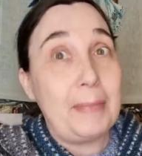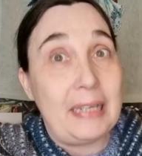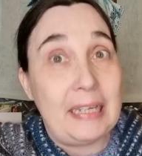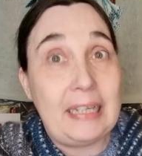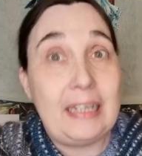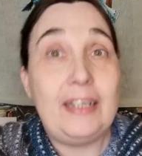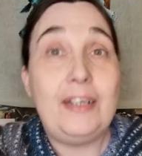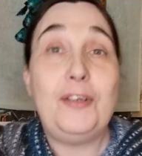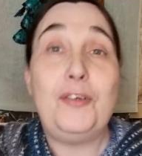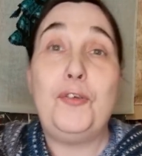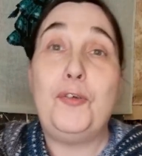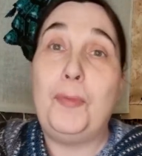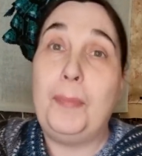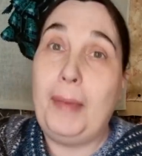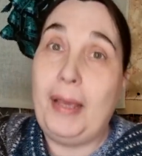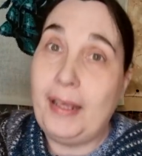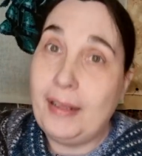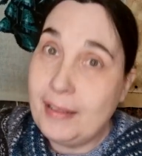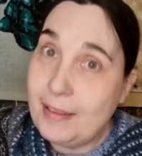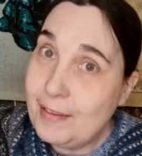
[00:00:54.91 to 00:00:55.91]
me to
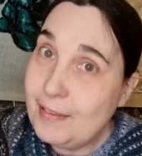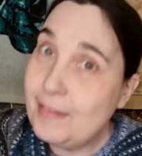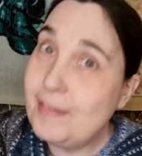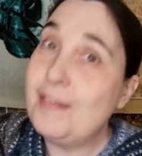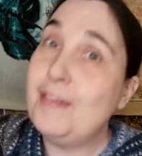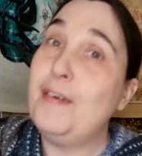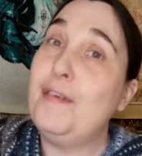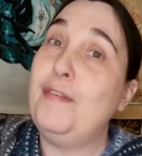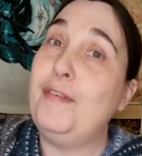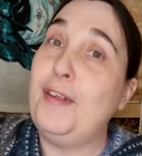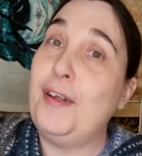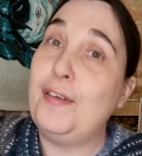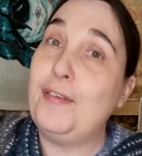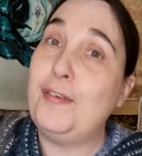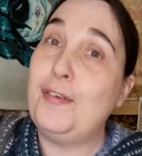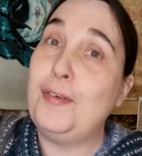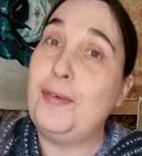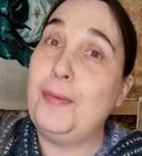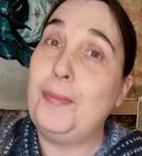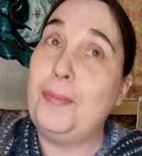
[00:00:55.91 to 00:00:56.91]
make this
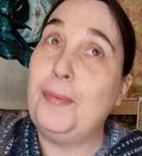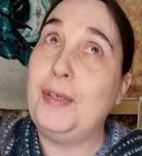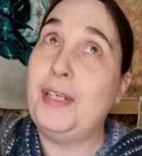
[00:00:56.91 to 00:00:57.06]
floss tube,